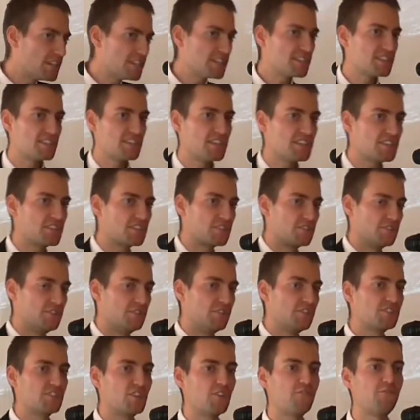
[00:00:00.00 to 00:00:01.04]
These
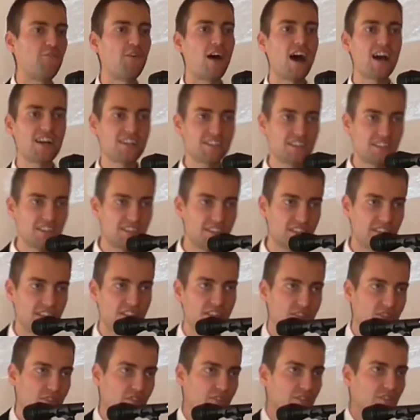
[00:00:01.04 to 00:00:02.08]
sisters, the Fox's
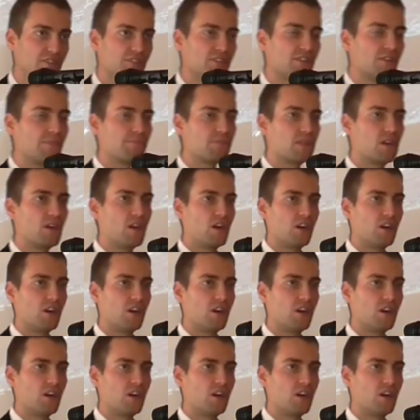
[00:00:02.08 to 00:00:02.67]
sisters,